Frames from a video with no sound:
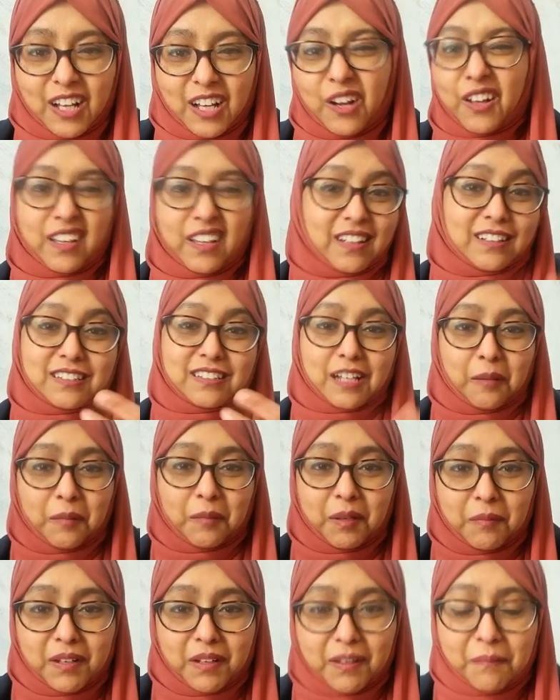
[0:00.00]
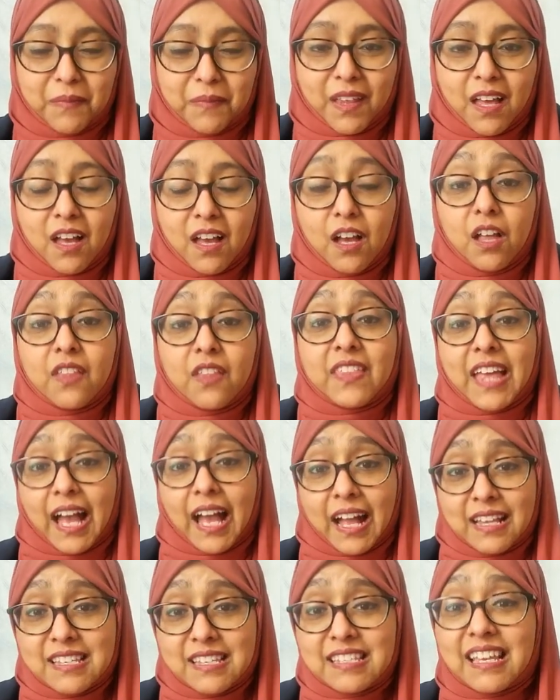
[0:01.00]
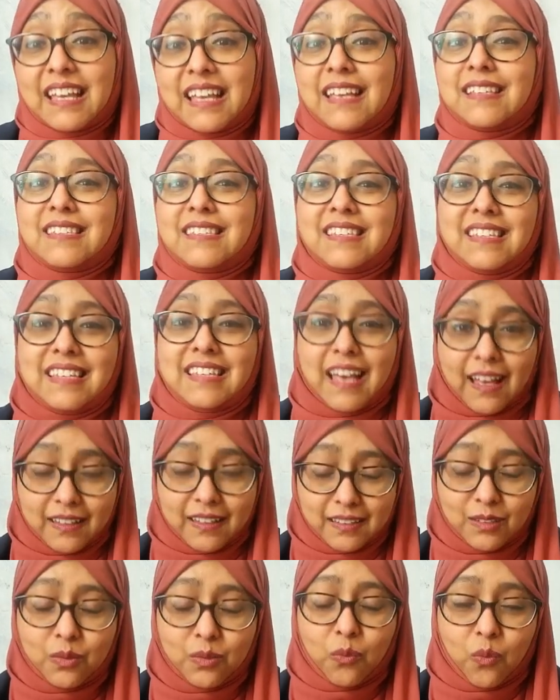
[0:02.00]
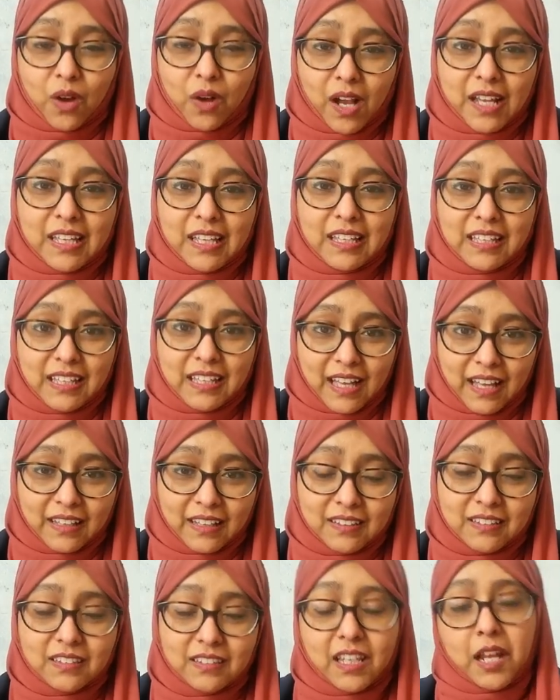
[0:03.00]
Okay, he'll tell me in a minute. The answer is yes, Y-E-S.